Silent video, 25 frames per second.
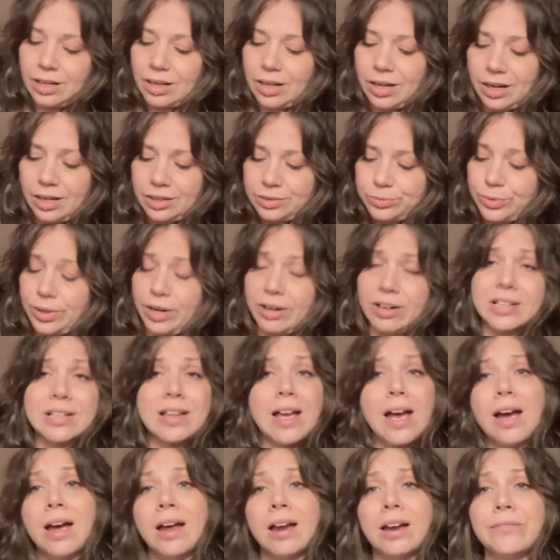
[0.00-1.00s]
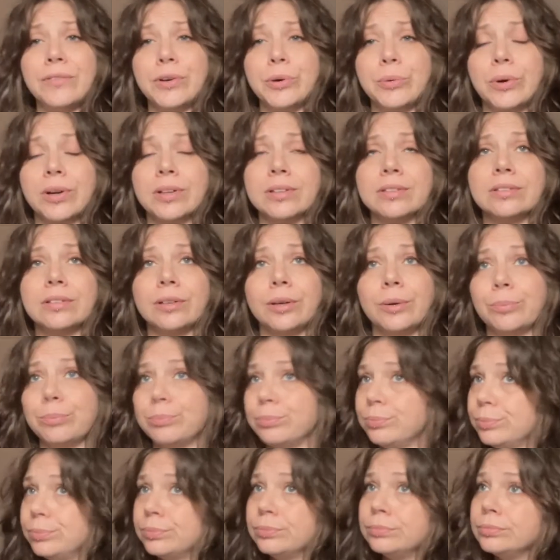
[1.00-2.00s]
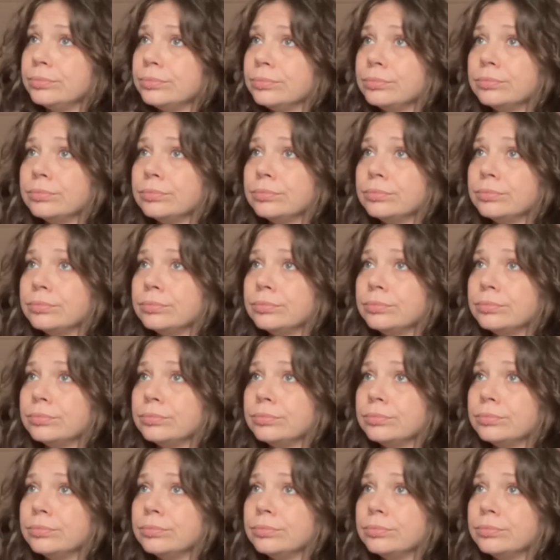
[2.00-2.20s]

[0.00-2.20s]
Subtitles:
is where it's at if you want some